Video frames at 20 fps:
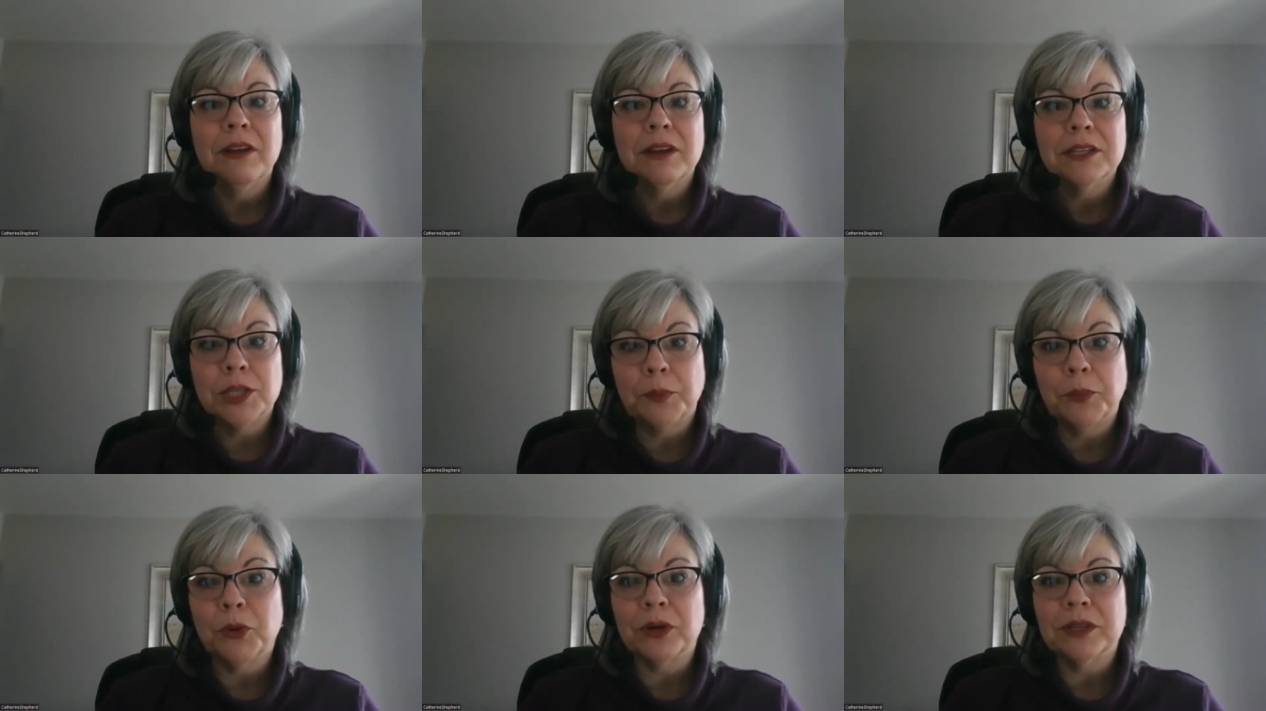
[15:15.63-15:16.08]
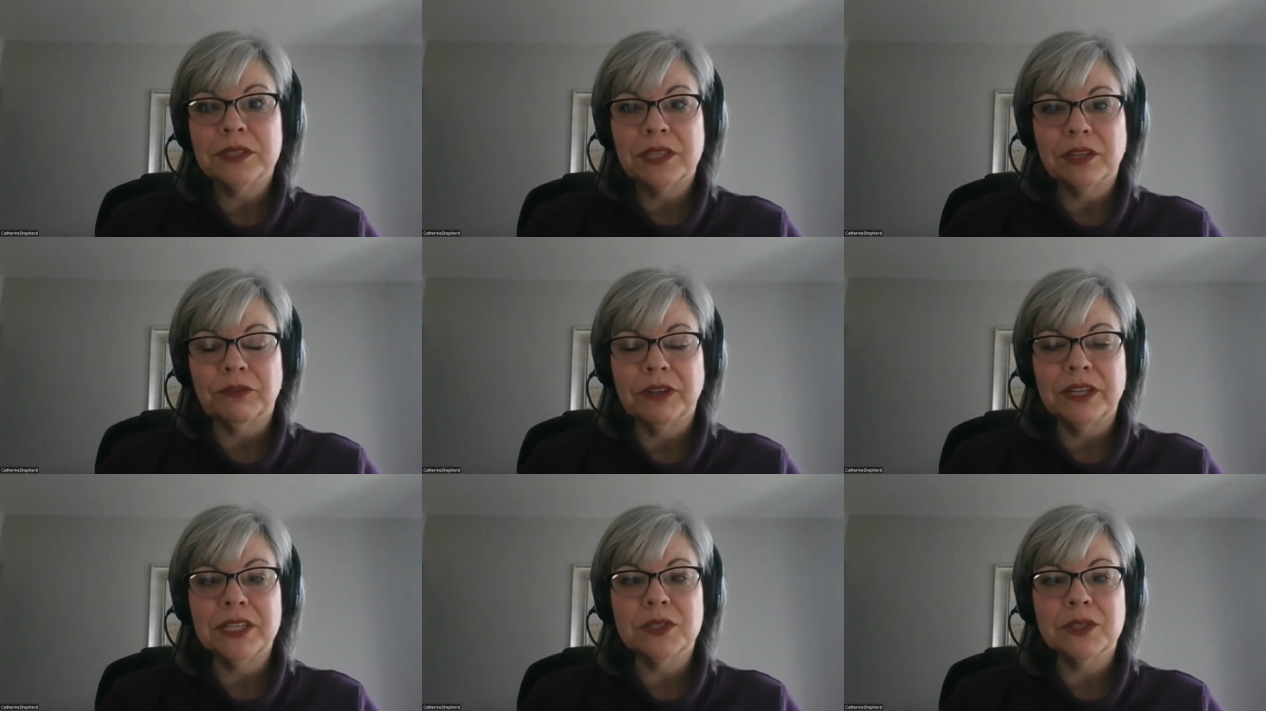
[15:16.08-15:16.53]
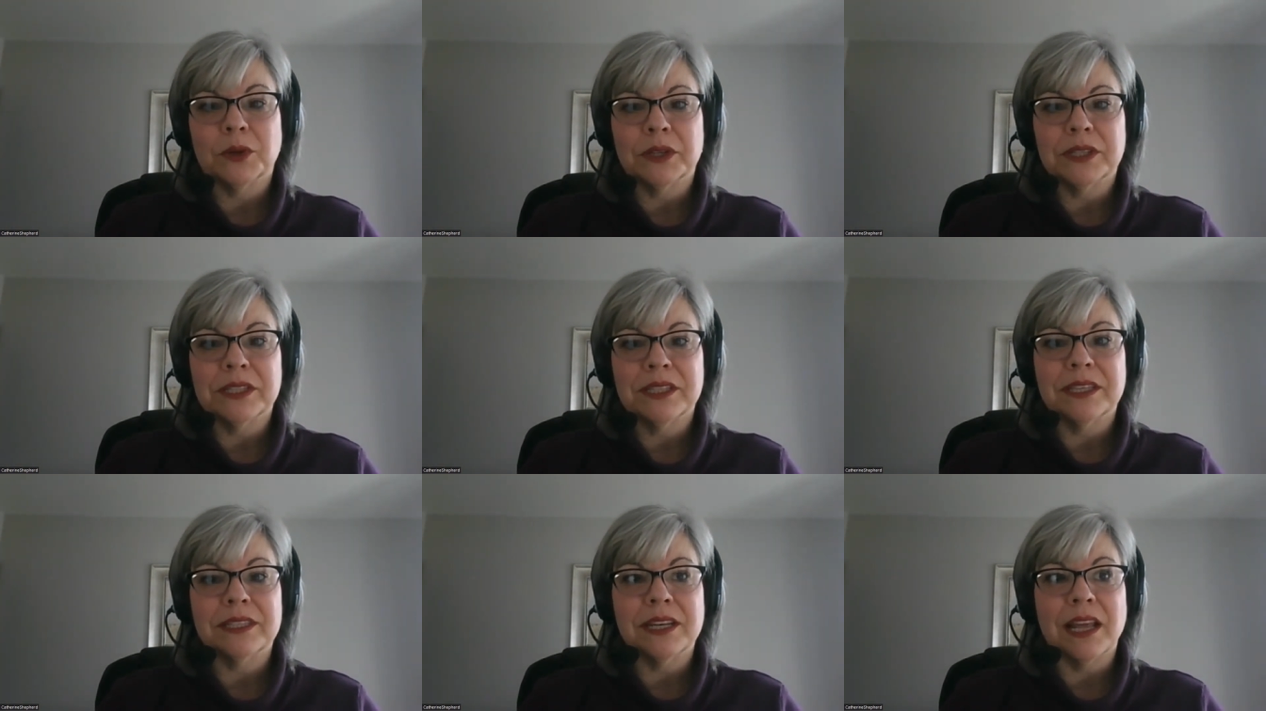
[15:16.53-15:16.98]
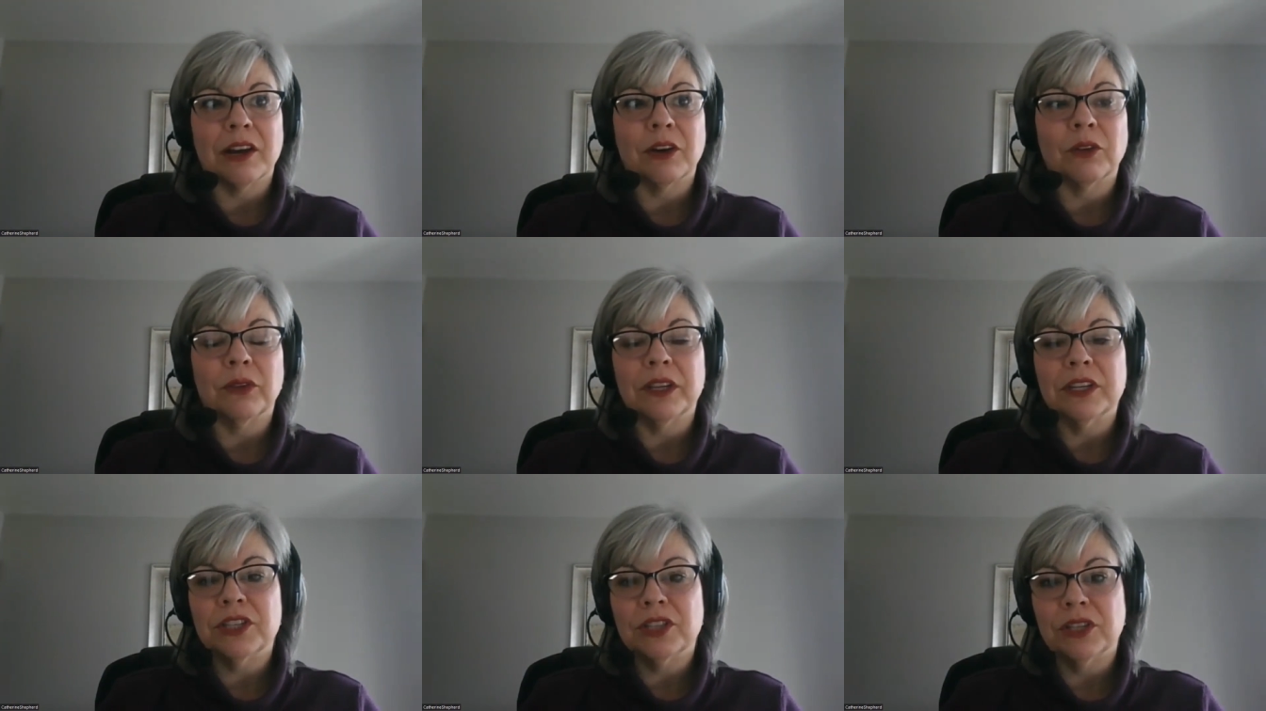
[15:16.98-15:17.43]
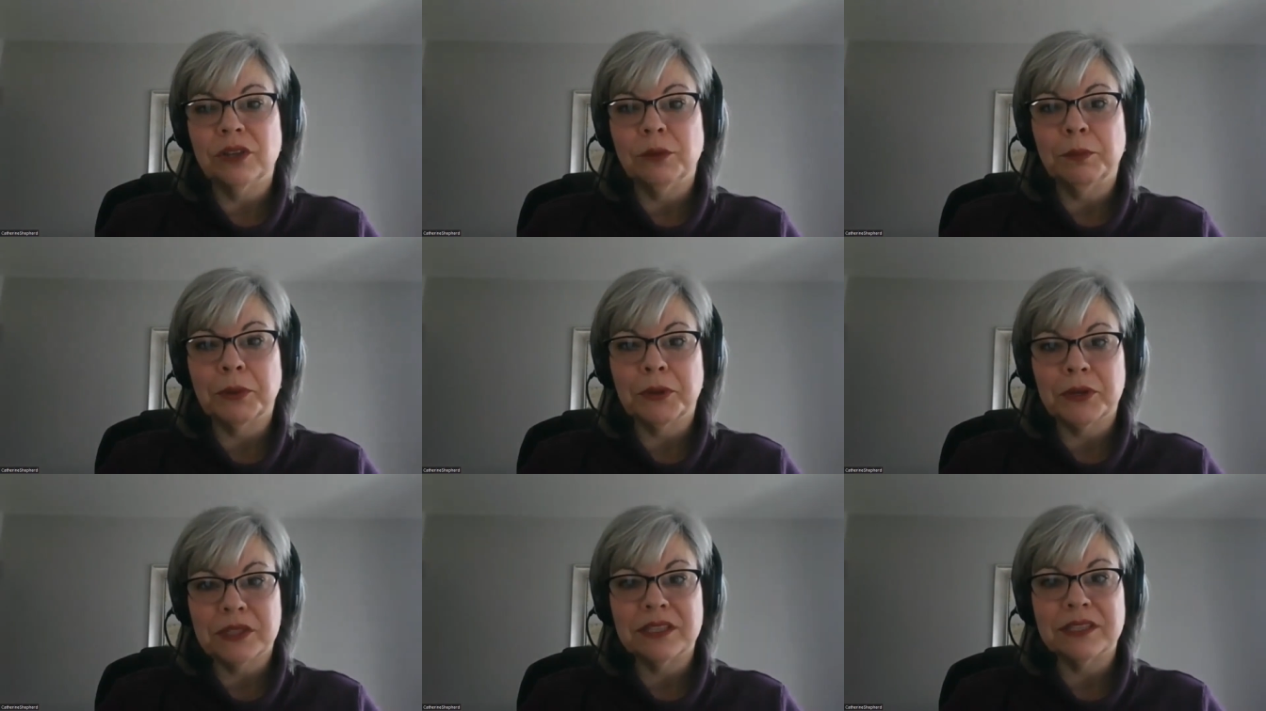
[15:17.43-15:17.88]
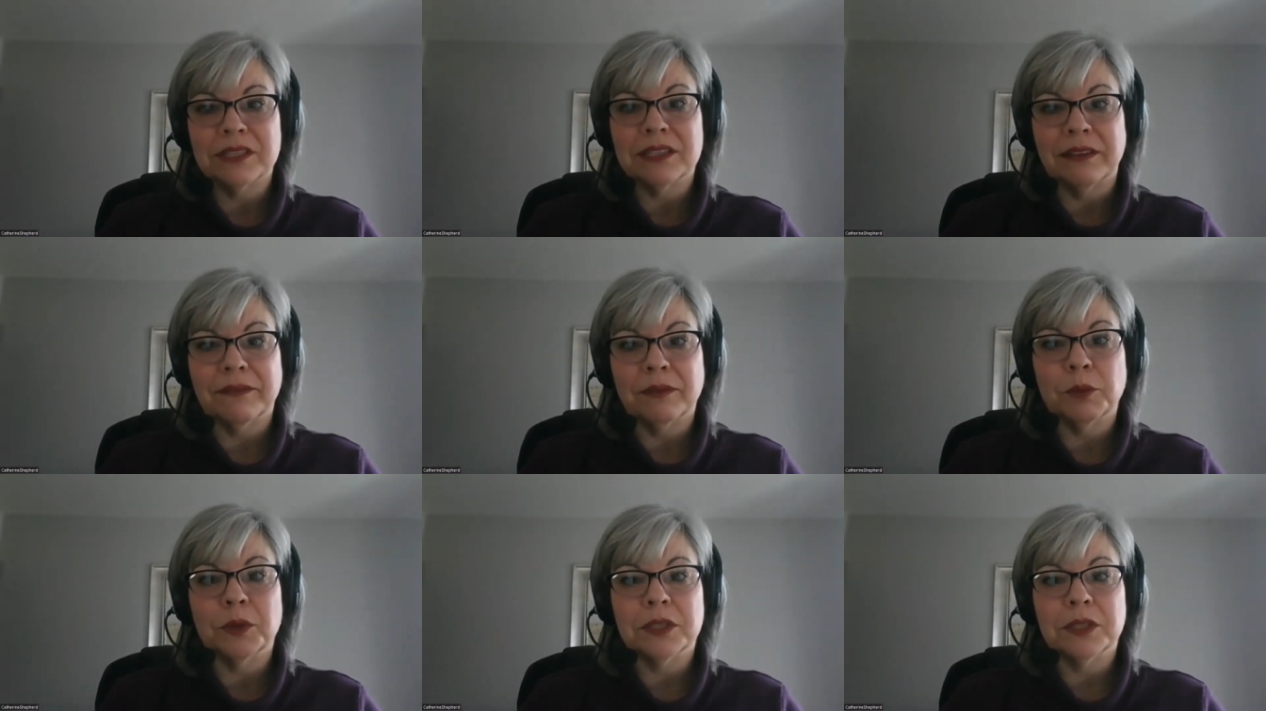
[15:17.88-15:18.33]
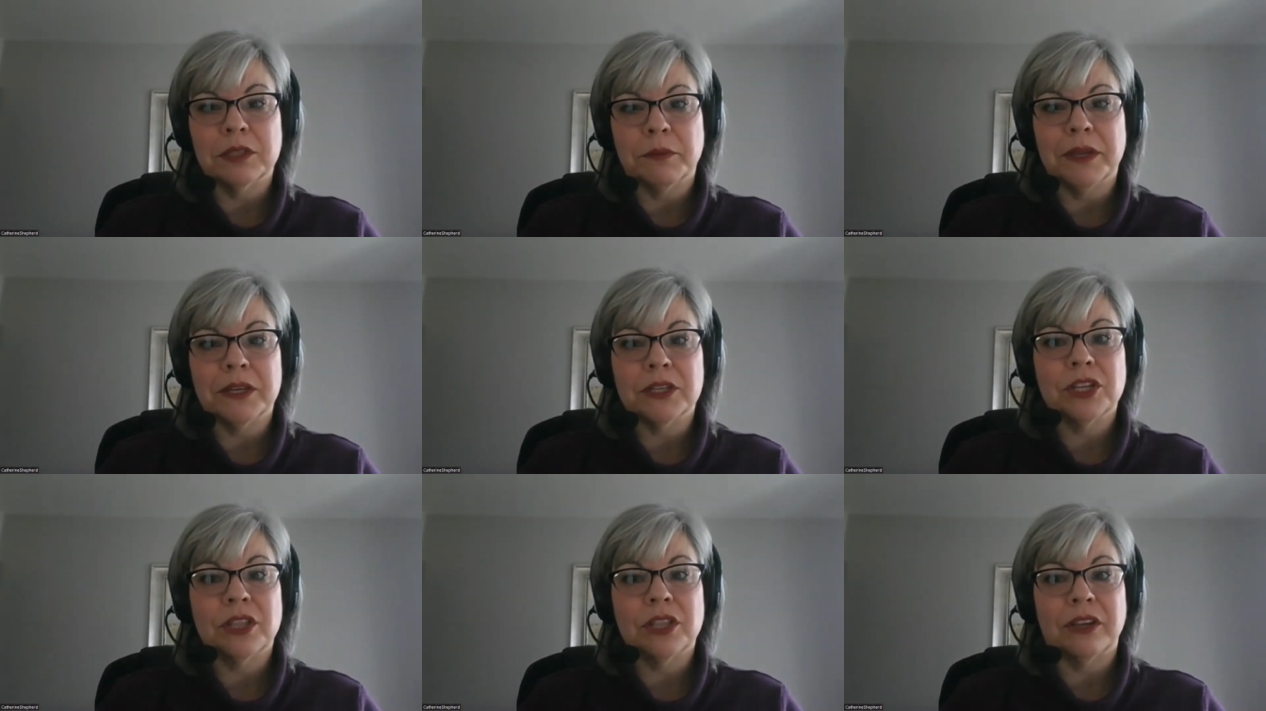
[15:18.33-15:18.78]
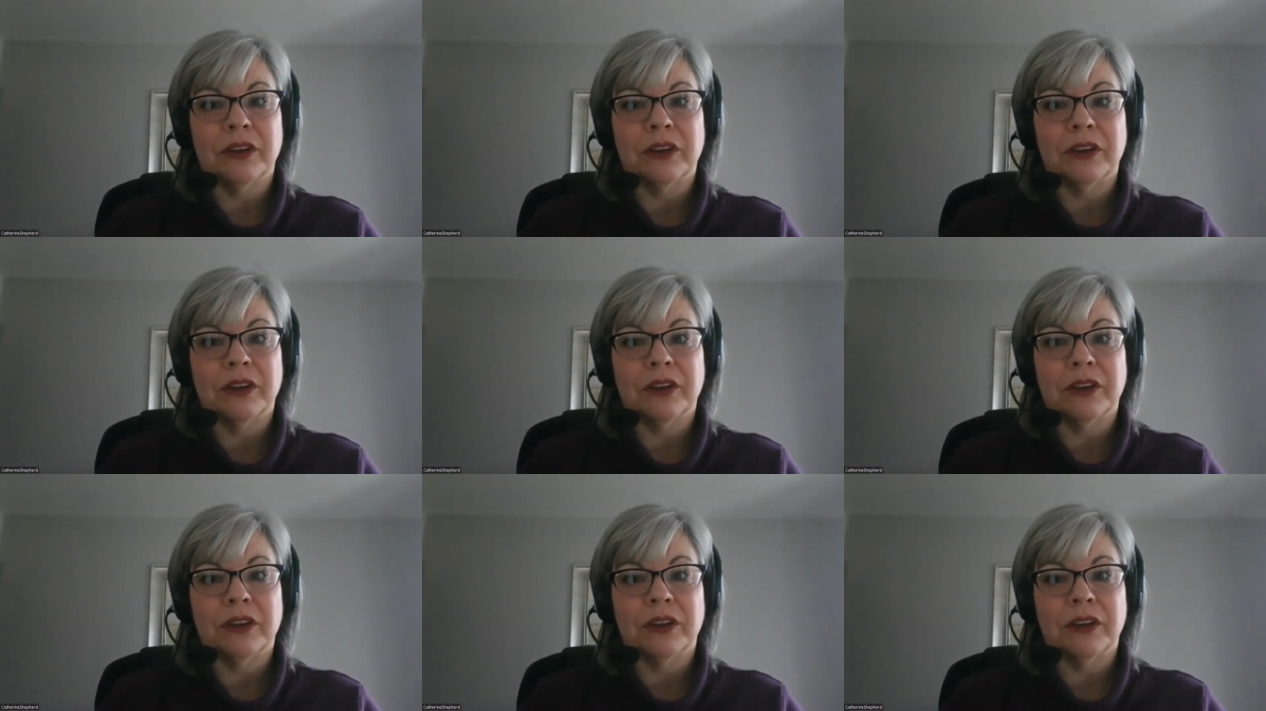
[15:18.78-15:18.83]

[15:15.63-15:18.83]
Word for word: supports and resources, not only to persons living with dementia,